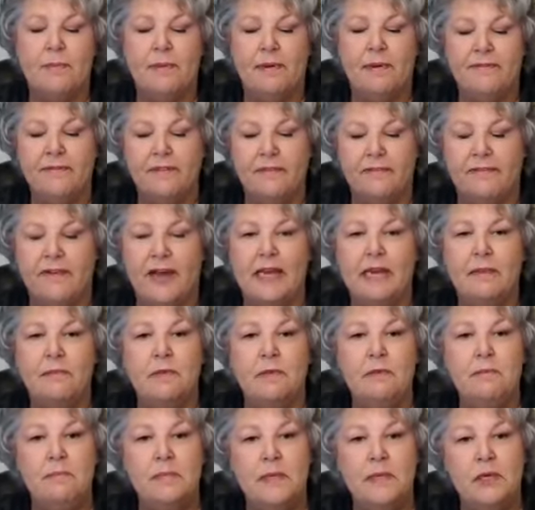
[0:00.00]
of the
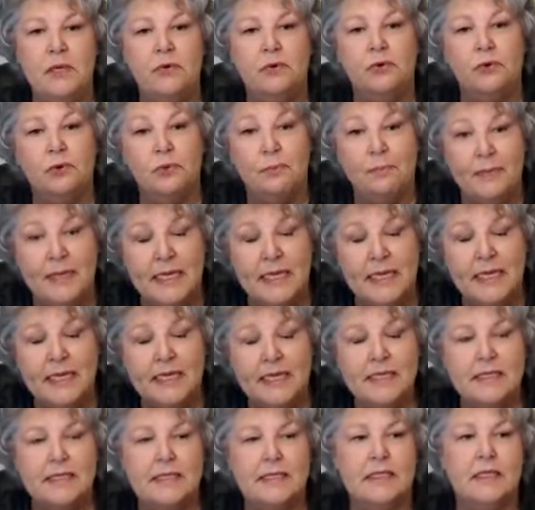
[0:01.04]
vitamin mineral
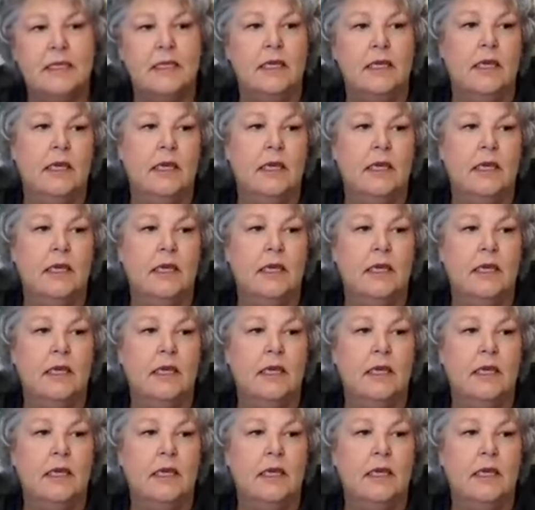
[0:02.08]
mix